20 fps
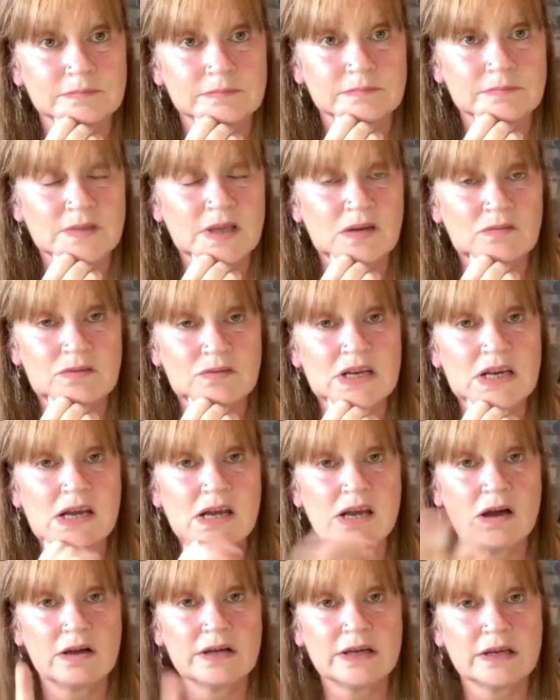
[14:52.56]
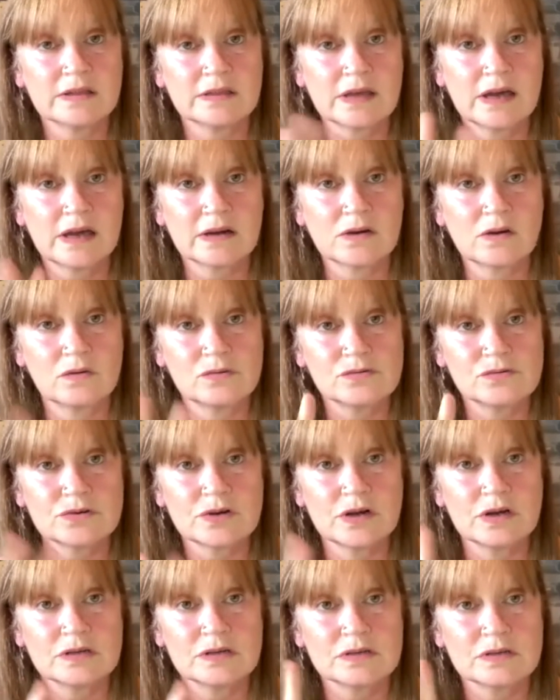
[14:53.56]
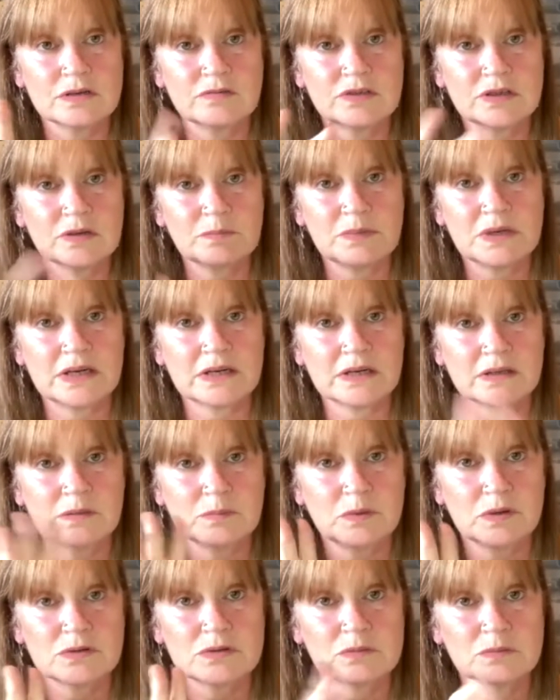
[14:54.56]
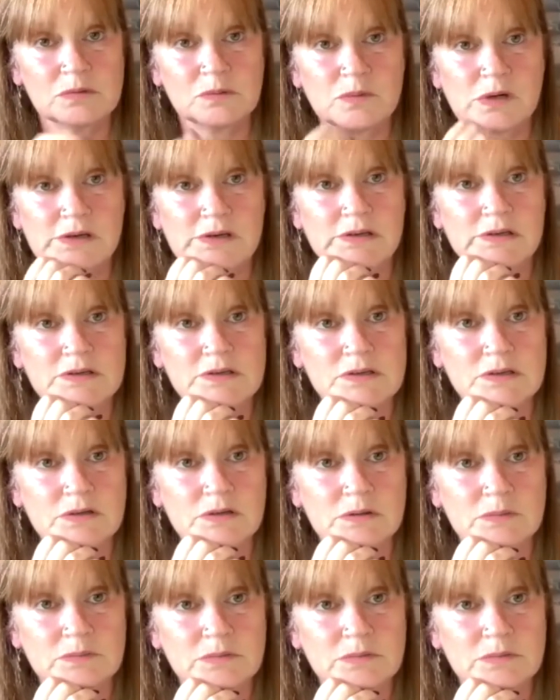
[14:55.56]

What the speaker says: I really like that contrast. You've done black at the bottom and white at the top.